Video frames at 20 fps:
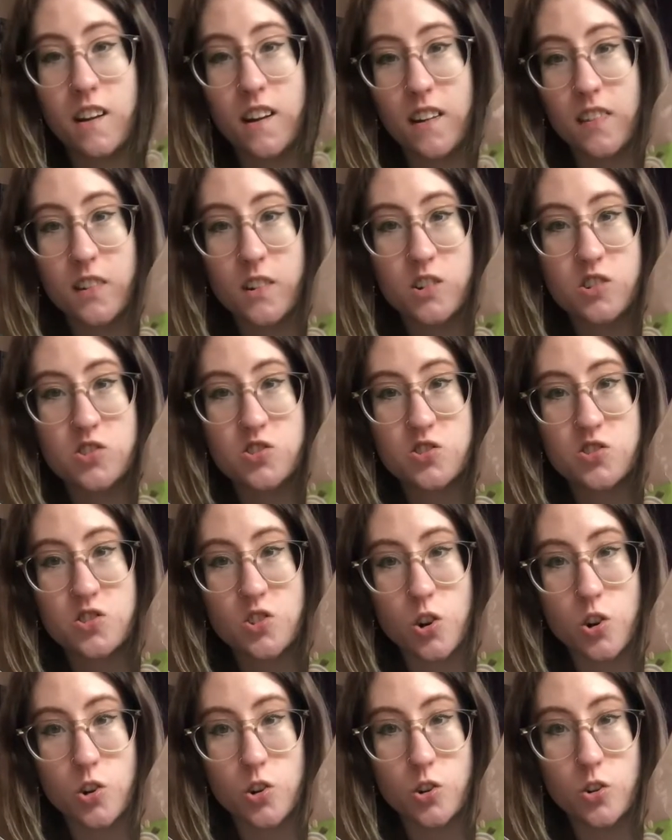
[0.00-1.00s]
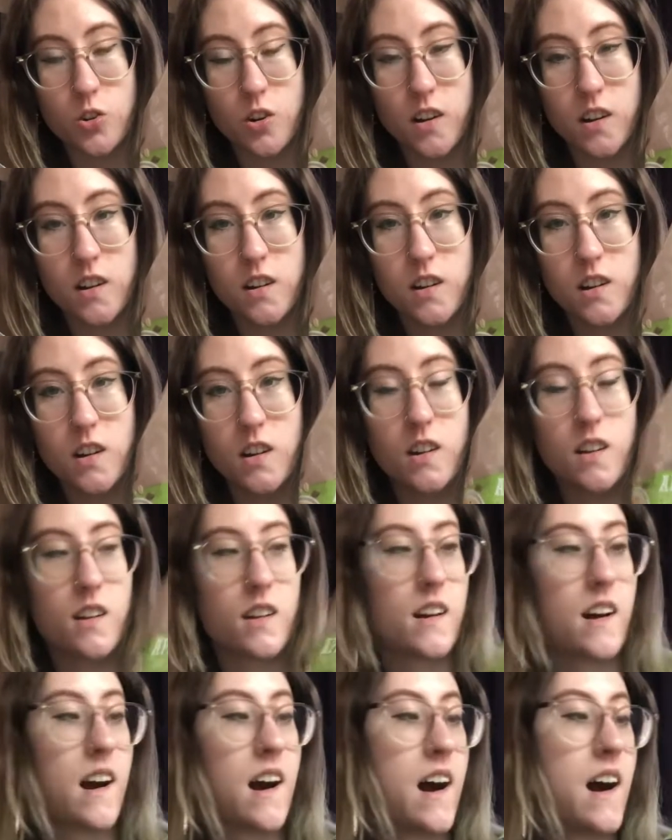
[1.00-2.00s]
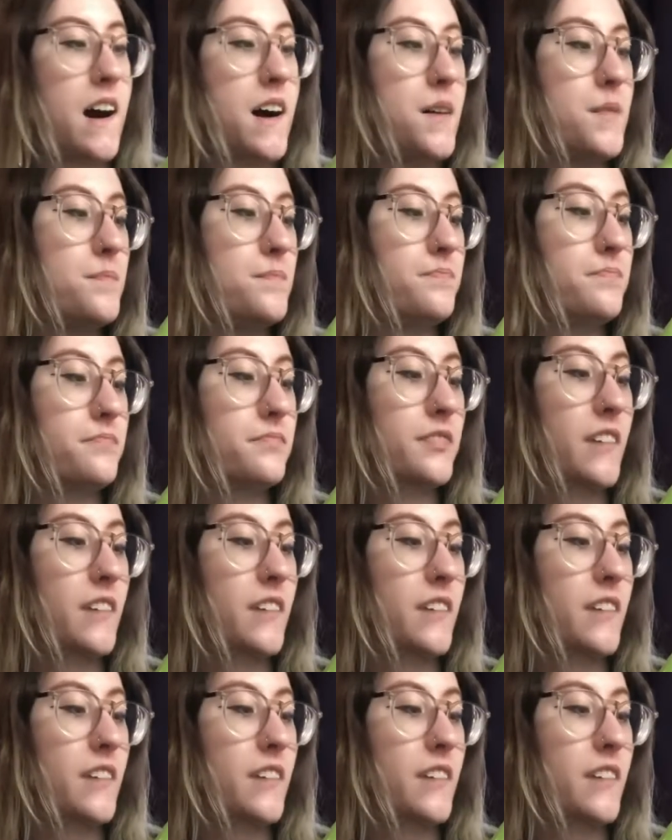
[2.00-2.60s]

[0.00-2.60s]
It looks so good. Um,